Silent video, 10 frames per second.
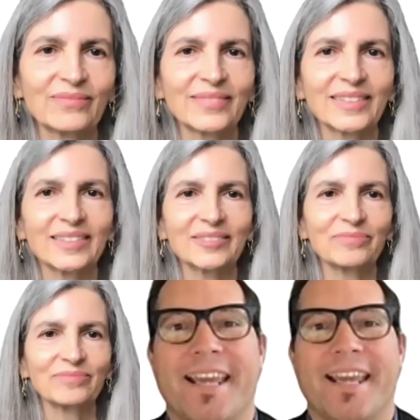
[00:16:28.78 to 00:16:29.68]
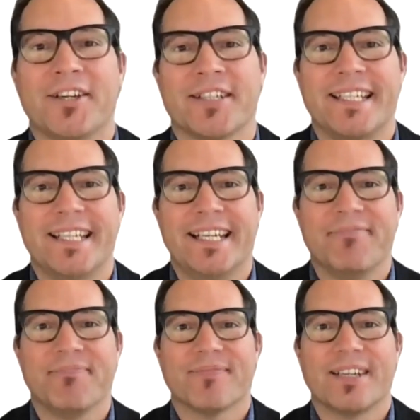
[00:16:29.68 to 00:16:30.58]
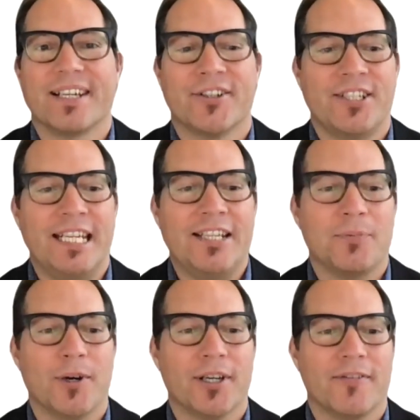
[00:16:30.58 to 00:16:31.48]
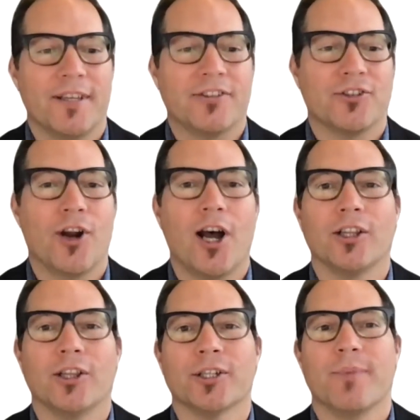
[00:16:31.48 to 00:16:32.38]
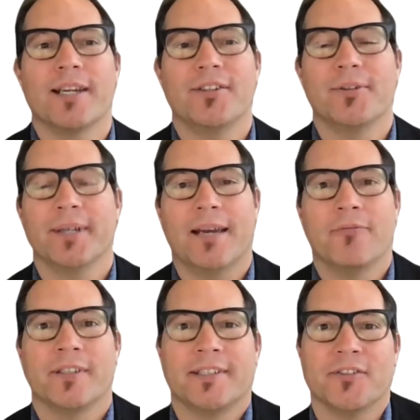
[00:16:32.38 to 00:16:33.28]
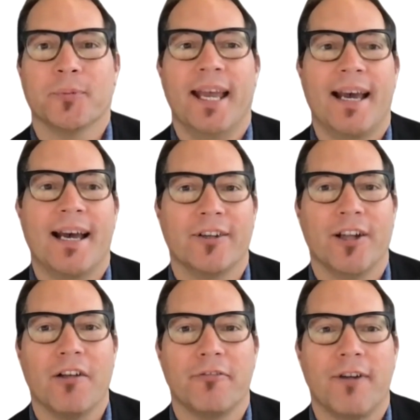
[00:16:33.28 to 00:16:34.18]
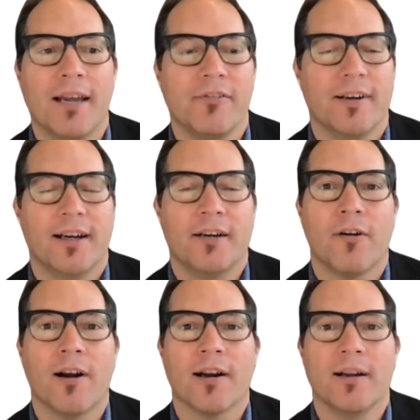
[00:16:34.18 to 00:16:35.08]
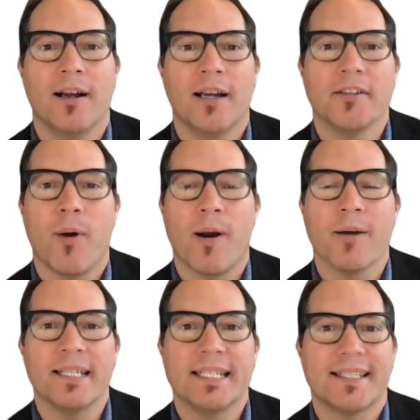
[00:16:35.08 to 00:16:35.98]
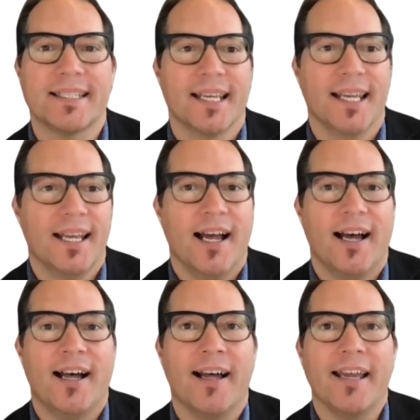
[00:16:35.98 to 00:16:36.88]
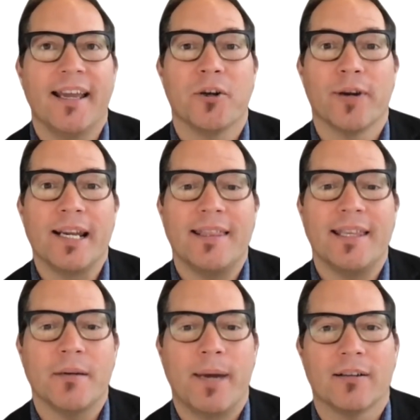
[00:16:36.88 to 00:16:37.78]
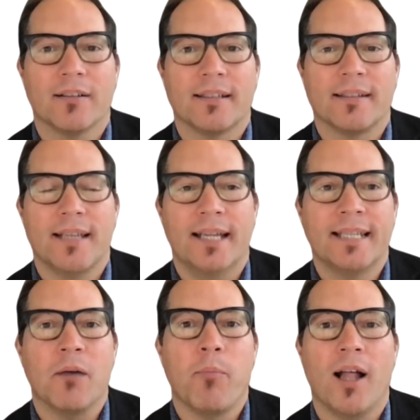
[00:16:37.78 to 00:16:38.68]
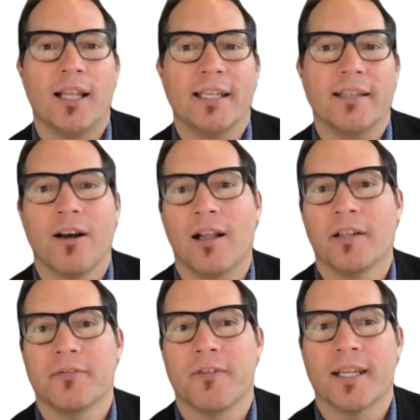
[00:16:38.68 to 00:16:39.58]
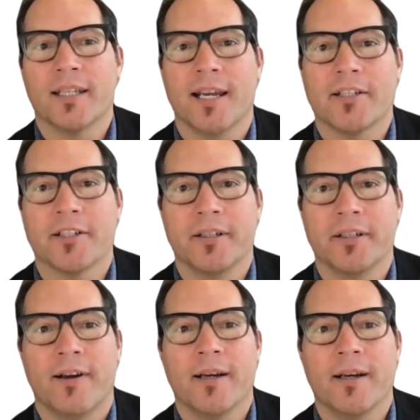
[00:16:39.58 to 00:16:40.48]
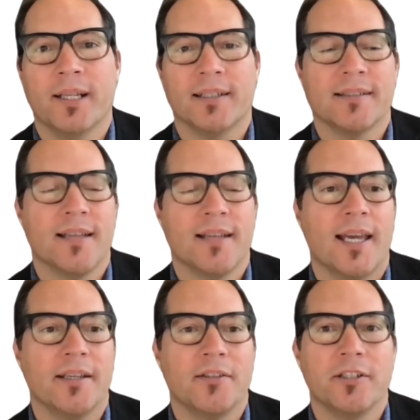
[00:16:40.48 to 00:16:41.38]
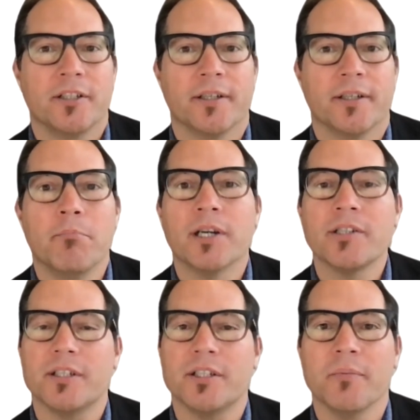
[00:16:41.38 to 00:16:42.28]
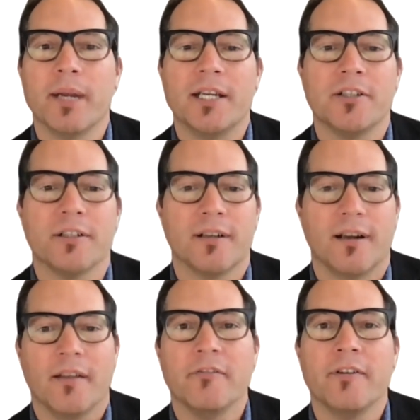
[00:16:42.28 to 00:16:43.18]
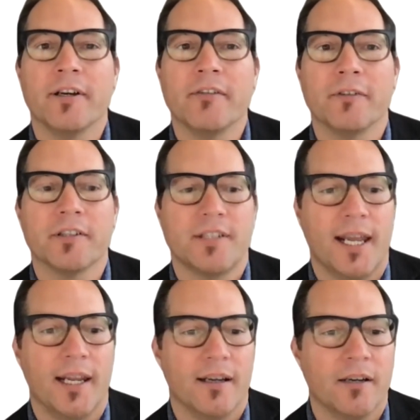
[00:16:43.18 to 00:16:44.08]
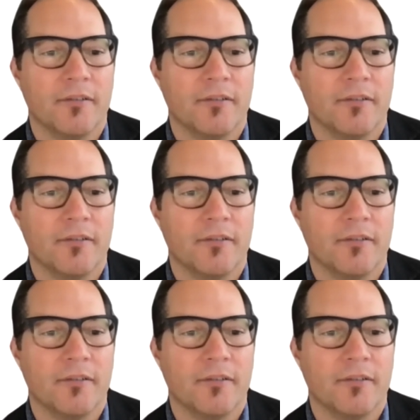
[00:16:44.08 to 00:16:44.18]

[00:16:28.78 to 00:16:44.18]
Great, thank you, Christine. Christine spoke of the strong learn by doing emphasis we have in all 5 of our departments. And the great thing about at Cal Poly in the College of Architecture and Environmental Design is you're immersed in your major on the very first day of